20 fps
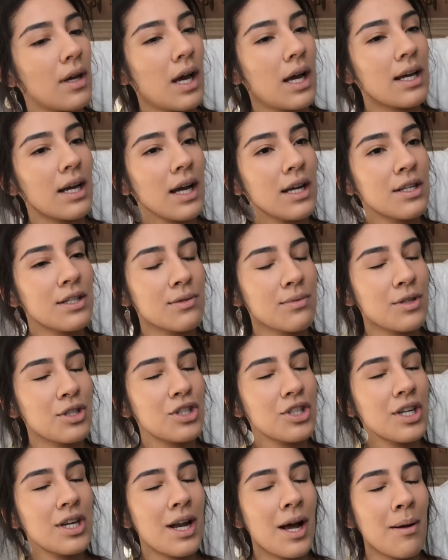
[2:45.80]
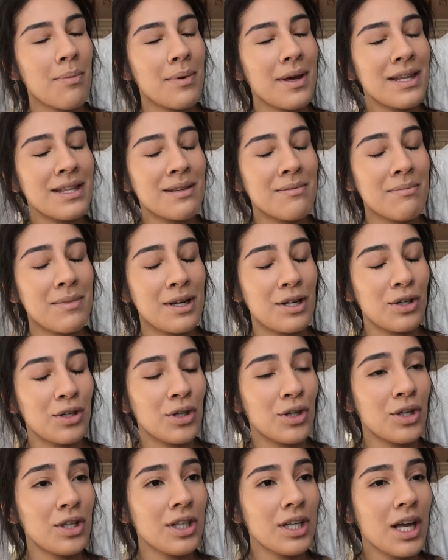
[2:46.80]
I kind of switched it up in the
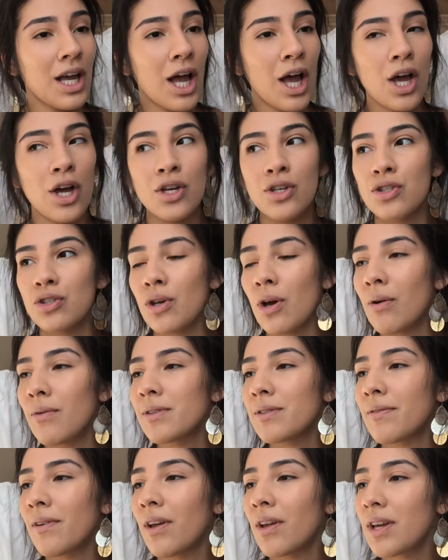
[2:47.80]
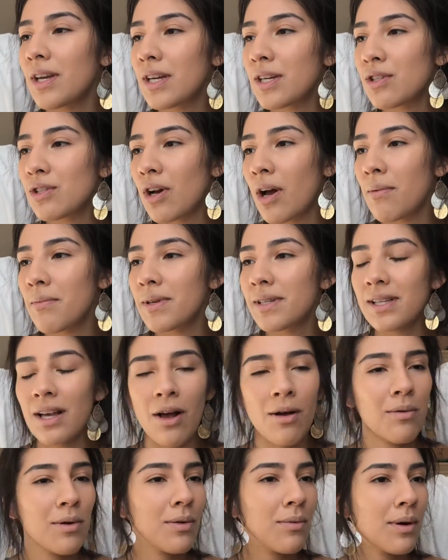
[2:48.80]
middle. So I was following a Thomas
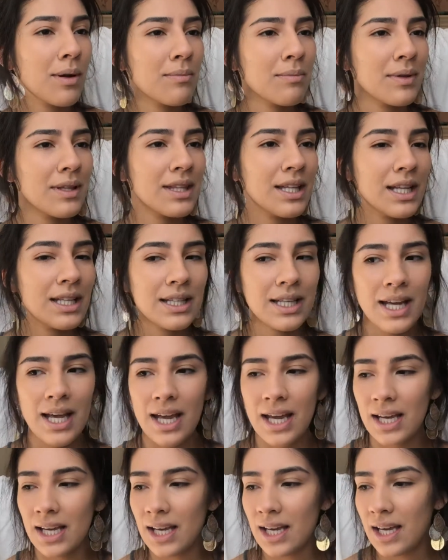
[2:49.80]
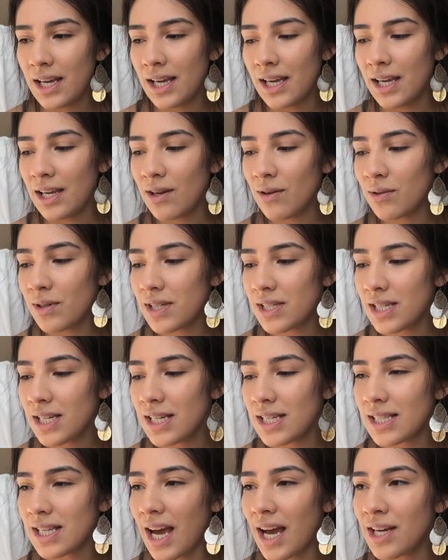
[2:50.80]
Halbert one, but then like he only
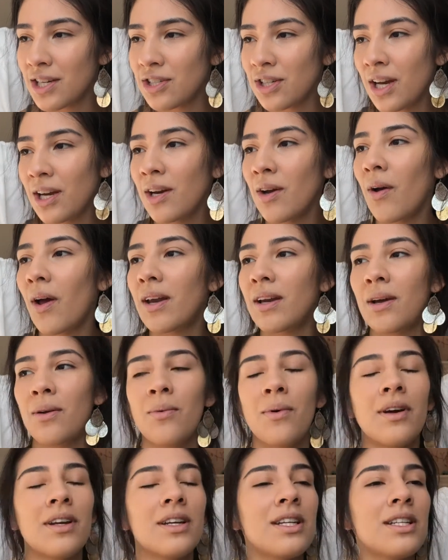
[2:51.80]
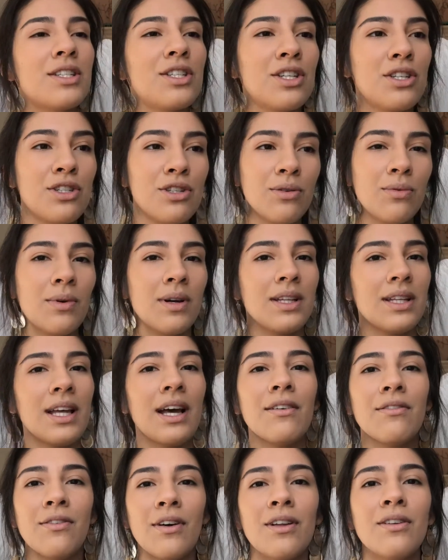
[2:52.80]
did his eyeshadow and I wanted to do one
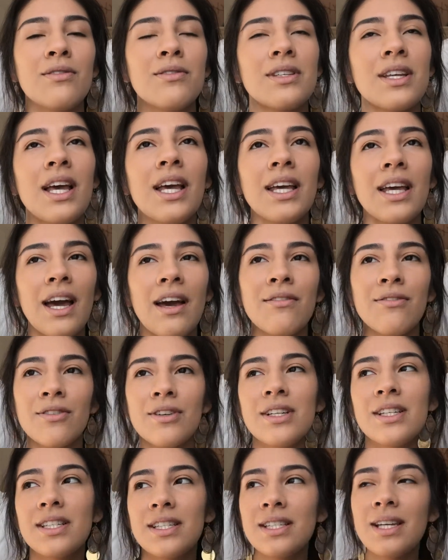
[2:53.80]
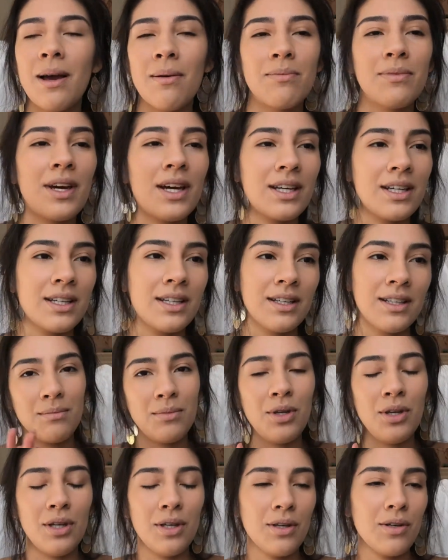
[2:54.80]
that follows like every step that a
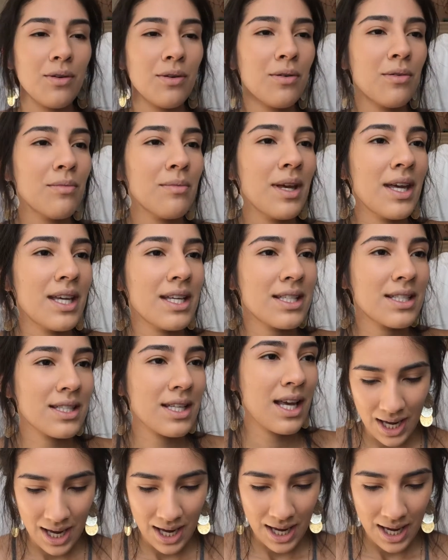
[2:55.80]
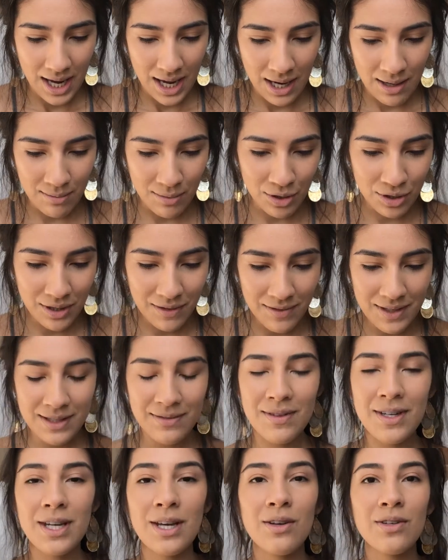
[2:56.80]
beauty guru makes. And most of
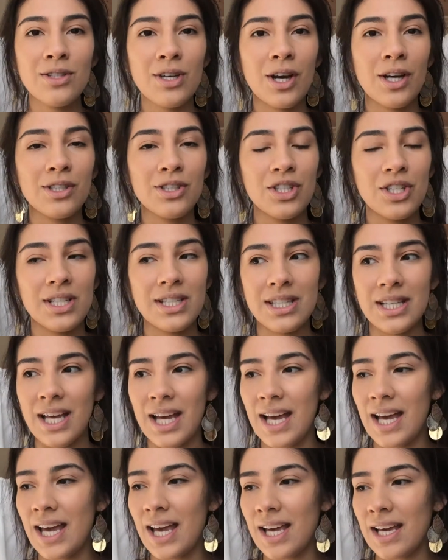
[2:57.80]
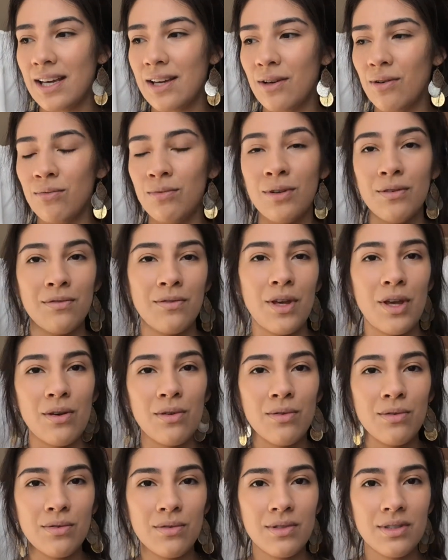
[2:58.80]
his videos are just like
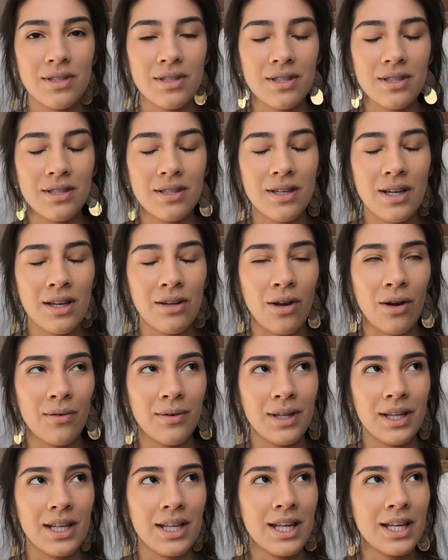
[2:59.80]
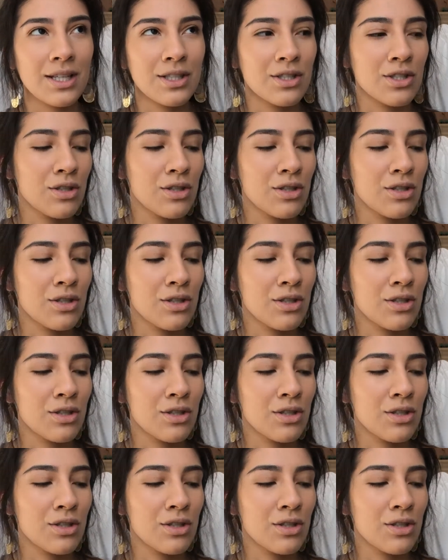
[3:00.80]
reviews and not really like